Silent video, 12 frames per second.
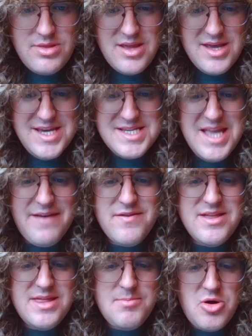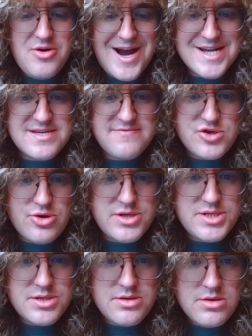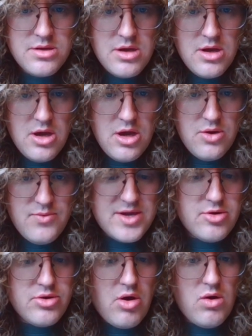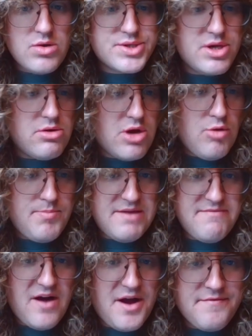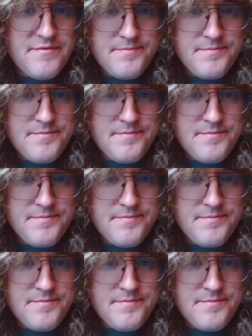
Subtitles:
It's definitely the more active choice. We could also go b5.